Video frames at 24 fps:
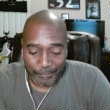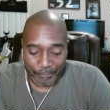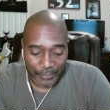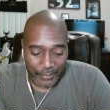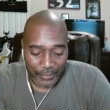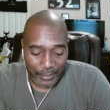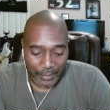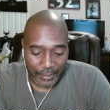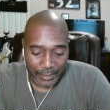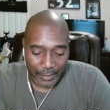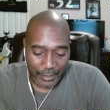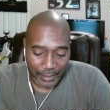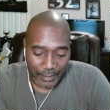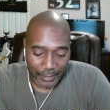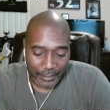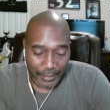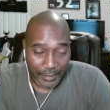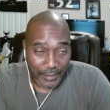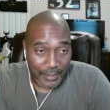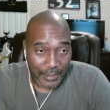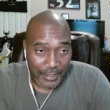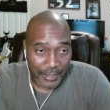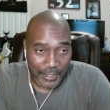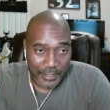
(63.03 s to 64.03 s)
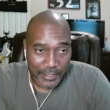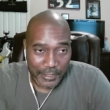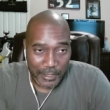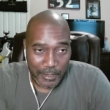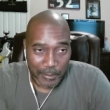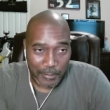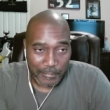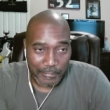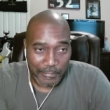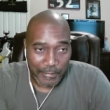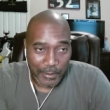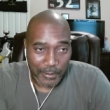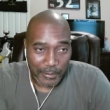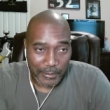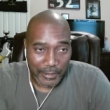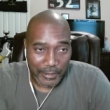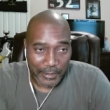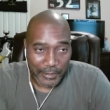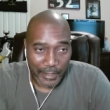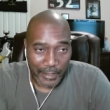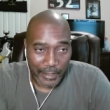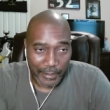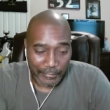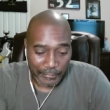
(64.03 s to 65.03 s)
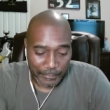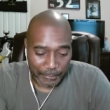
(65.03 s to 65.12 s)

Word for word: yeah, let's go with folding knife.